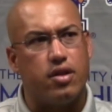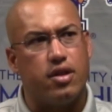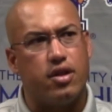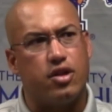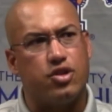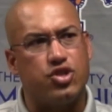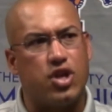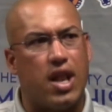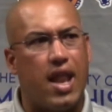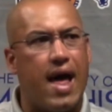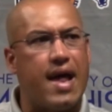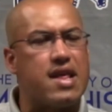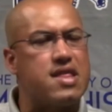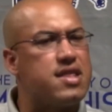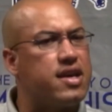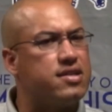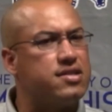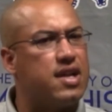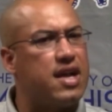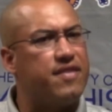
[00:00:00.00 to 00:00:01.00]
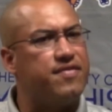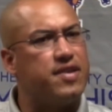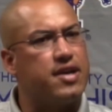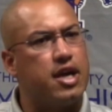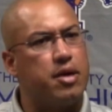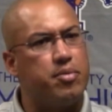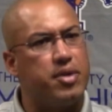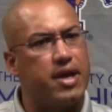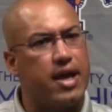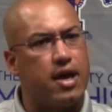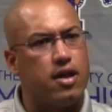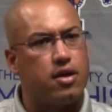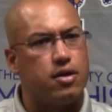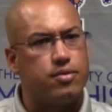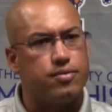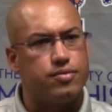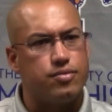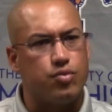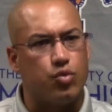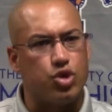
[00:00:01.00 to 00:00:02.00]
There's a lot of things that have to come together.
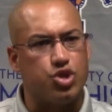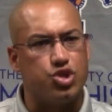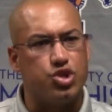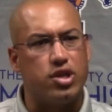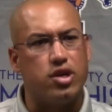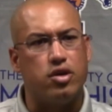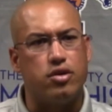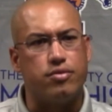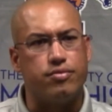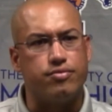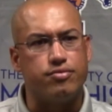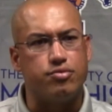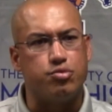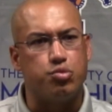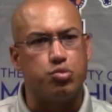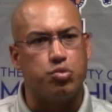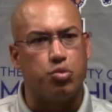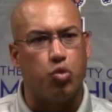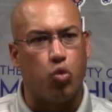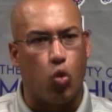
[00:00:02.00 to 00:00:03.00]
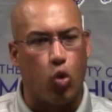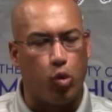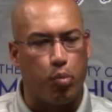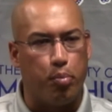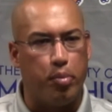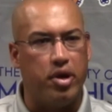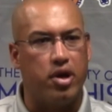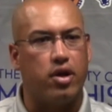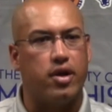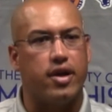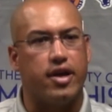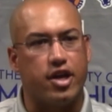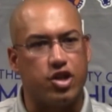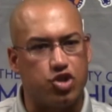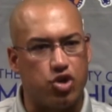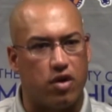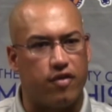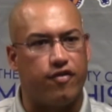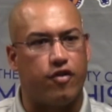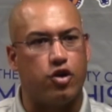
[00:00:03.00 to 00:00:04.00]
We're building.
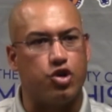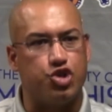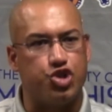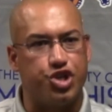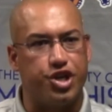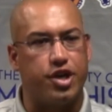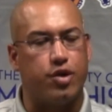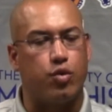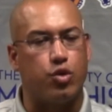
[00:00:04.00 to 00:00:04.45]
It's our first year.